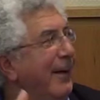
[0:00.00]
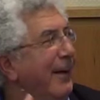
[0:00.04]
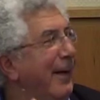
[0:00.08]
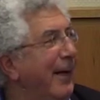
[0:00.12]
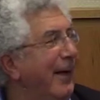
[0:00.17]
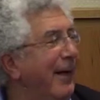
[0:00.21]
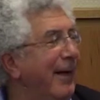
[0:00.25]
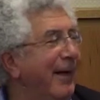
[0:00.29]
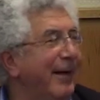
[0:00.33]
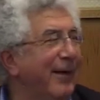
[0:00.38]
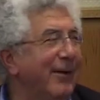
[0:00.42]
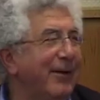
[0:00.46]

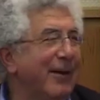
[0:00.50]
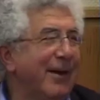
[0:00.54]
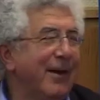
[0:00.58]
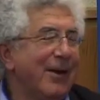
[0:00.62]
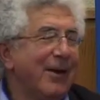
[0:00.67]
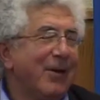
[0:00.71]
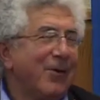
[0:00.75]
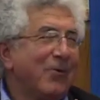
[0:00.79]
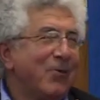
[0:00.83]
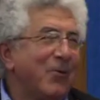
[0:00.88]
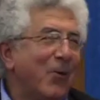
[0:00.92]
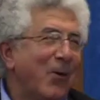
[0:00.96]
and
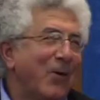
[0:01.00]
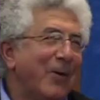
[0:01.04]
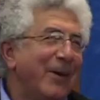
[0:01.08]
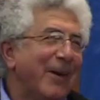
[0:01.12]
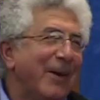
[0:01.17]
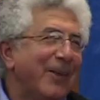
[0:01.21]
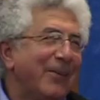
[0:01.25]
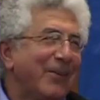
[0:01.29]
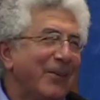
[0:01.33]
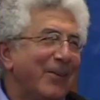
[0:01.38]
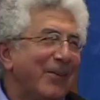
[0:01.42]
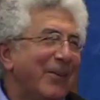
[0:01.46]
Ronnie
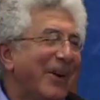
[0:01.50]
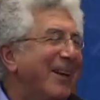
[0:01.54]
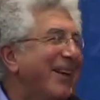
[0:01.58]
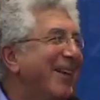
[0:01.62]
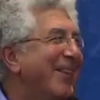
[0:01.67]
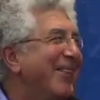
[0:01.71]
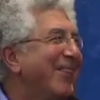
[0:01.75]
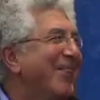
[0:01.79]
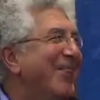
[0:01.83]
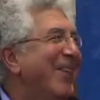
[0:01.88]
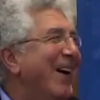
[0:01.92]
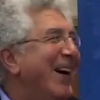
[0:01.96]
is already
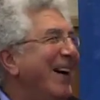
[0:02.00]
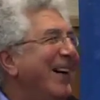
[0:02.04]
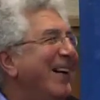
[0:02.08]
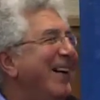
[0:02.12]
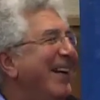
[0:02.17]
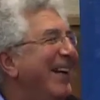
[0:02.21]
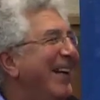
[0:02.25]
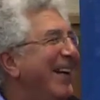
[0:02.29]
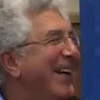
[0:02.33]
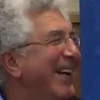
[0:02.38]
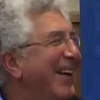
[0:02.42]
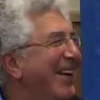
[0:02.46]

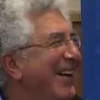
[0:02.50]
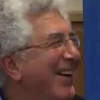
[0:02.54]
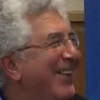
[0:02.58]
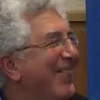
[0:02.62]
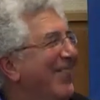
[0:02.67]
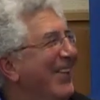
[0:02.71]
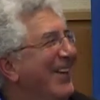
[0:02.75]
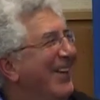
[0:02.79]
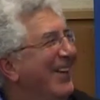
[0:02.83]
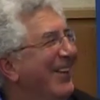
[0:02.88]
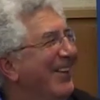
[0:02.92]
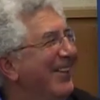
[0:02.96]
smiling
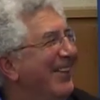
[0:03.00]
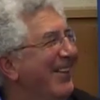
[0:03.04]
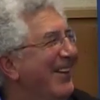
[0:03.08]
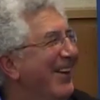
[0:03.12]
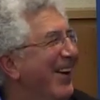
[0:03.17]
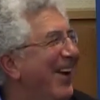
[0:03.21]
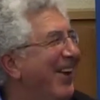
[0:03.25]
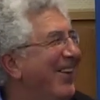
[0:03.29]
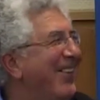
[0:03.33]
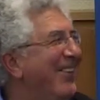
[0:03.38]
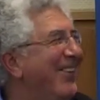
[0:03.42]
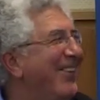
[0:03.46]
because he
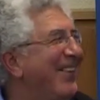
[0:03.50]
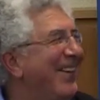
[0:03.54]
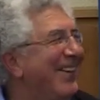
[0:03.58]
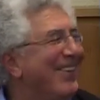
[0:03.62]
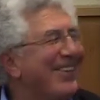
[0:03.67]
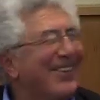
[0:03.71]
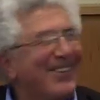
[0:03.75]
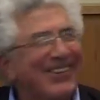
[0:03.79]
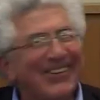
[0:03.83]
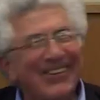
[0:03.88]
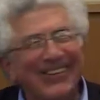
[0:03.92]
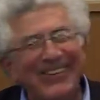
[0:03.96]
knows the
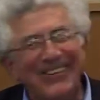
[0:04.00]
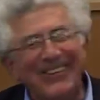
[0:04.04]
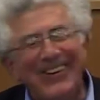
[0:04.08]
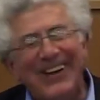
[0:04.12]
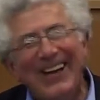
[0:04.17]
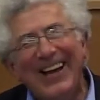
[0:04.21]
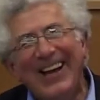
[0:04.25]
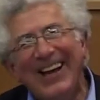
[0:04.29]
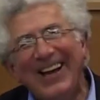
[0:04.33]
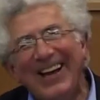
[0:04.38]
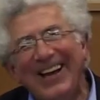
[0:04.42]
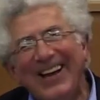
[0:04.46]

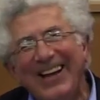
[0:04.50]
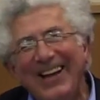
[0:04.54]
story.